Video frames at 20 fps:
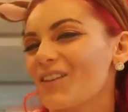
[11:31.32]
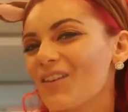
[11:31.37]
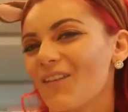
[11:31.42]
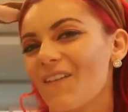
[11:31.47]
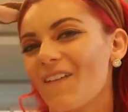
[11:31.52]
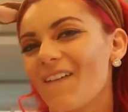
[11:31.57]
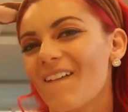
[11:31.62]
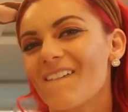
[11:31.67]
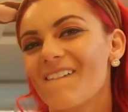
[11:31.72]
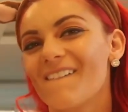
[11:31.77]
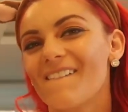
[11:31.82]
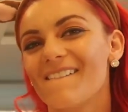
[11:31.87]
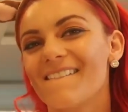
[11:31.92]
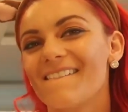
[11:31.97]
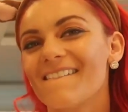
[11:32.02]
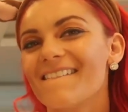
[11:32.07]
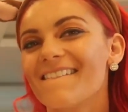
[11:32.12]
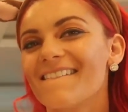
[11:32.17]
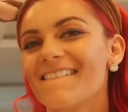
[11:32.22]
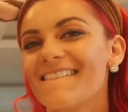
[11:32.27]

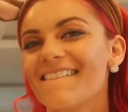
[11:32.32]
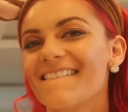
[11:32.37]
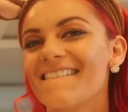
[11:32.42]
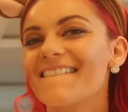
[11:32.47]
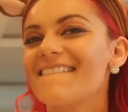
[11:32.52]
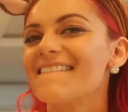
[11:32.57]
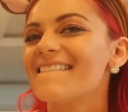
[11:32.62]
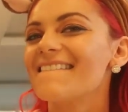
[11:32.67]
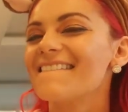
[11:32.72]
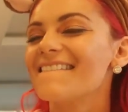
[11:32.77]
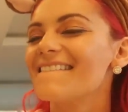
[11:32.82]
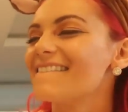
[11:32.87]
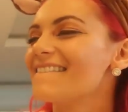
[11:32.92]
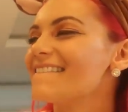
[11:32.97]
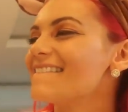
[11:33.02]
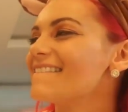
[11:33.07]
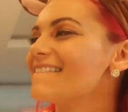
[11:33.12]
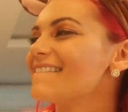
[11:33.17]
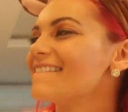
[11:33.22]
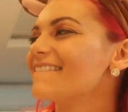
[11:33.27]

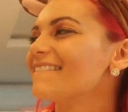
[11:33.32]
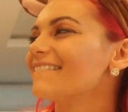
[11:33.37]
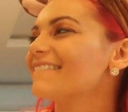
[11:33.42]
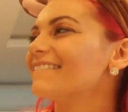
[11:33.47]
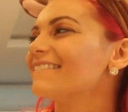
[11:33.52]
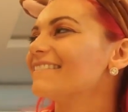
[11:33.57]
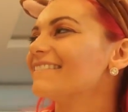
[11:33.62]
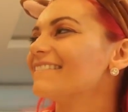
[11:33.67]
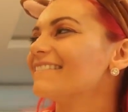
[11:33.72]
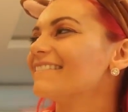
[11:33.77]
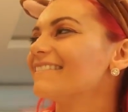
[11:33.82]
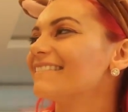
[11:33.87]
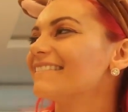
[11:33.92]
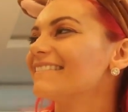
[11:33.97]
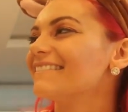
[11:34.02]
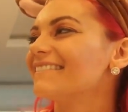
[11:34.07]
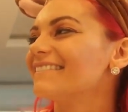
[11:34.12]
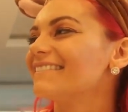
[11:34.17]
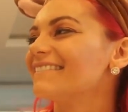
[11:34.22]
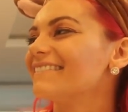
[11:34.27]

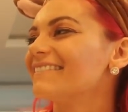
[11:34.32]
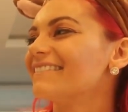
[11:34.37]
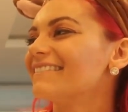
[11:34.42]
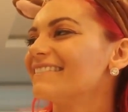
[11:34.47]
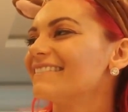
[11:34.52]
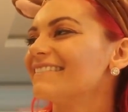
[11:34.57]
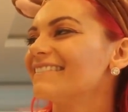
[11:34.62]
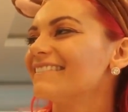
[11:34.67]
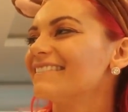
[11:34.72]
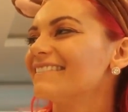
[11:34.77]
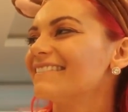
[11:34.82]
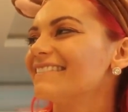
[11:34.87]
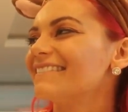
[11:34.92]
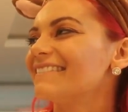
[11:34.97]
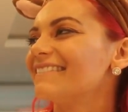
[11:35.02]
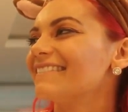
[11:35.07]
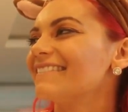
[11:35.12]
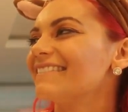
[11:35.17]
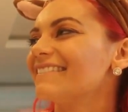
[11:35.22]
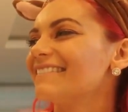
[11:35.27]

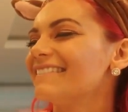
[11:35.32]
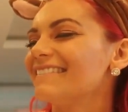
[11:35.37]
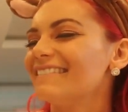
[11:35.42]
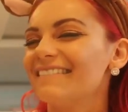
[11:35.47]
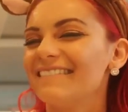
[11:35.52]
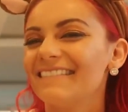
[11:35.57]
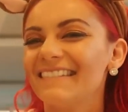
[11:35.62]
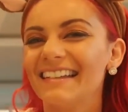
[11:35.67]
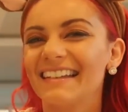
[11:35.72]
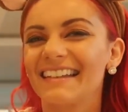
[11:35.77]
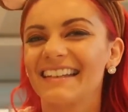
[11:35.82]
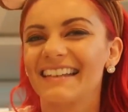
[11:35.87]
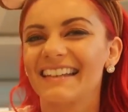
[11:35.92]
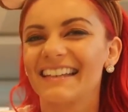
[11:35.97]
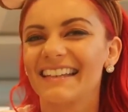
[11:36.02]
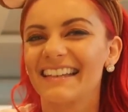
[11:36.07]
(not speaking)